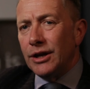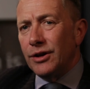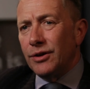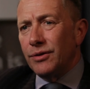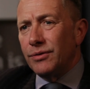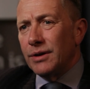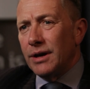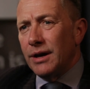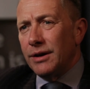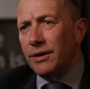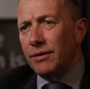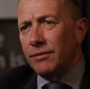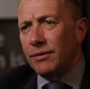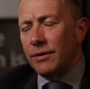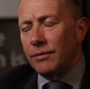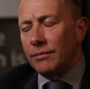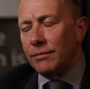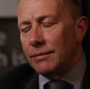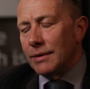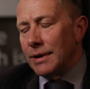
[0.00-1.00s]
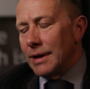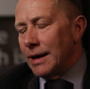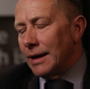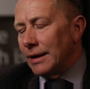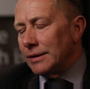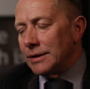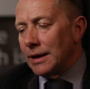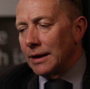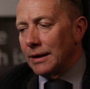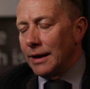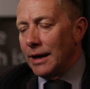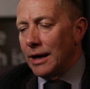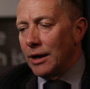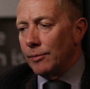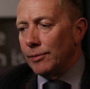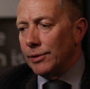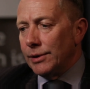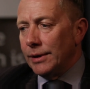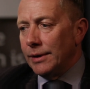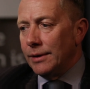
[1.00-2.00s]
You know, I don't know exactly how
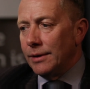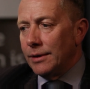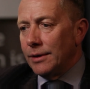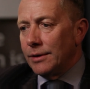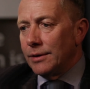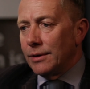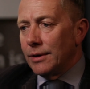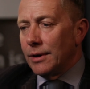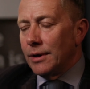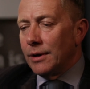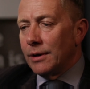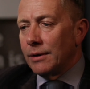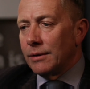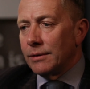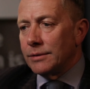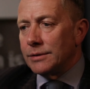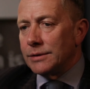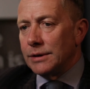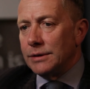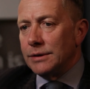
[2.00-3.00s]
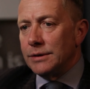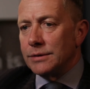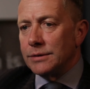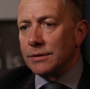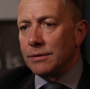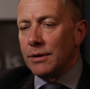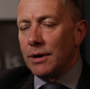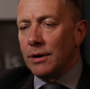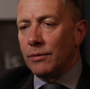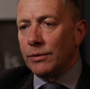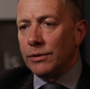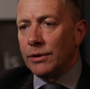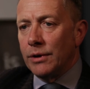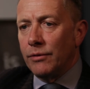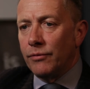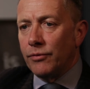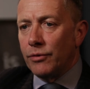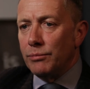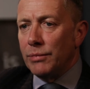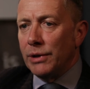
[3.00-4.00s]
many cities there are with
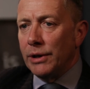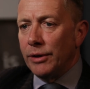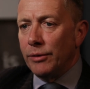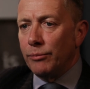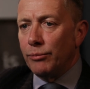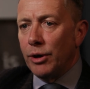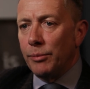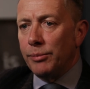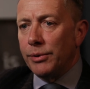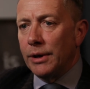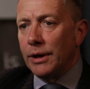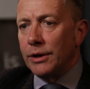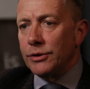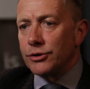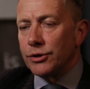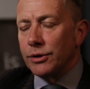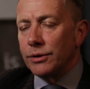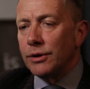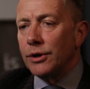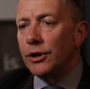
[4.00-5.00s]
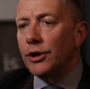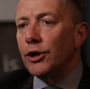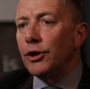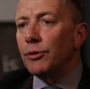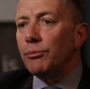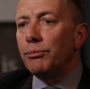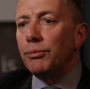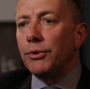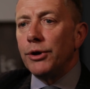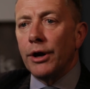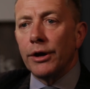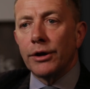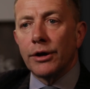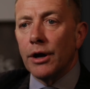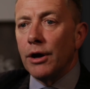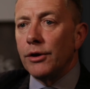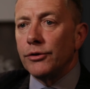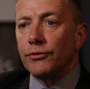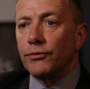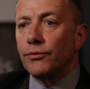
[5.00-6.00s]
over 1 million population, but I
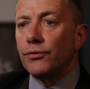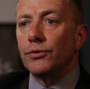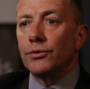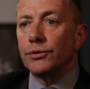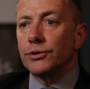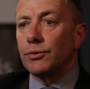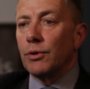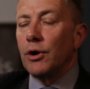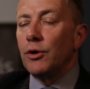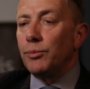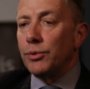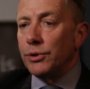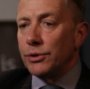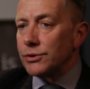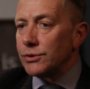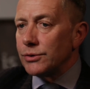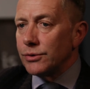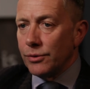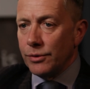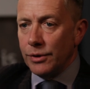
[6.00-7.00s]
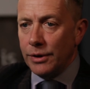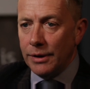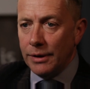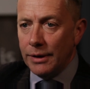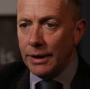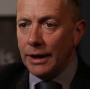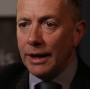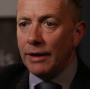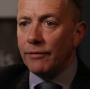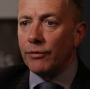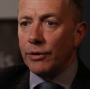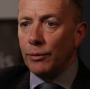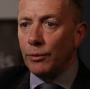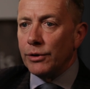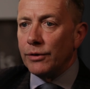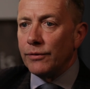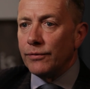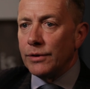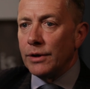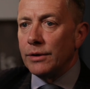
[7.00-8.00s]
can't afford to open a store in every
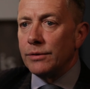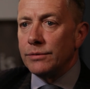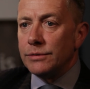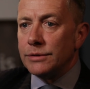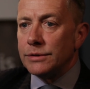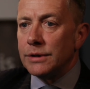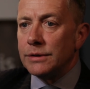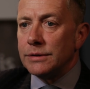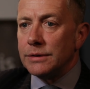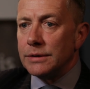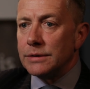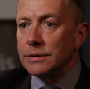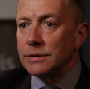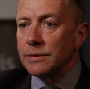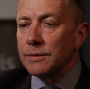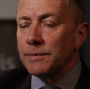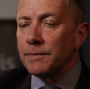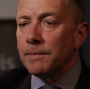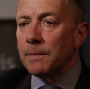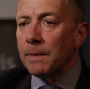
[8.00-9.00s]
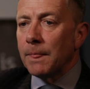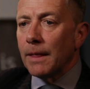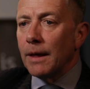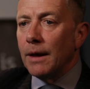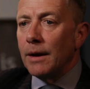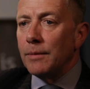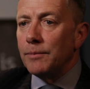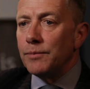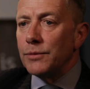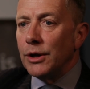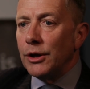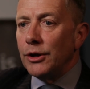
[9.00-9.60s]
one of those cities. Yeah.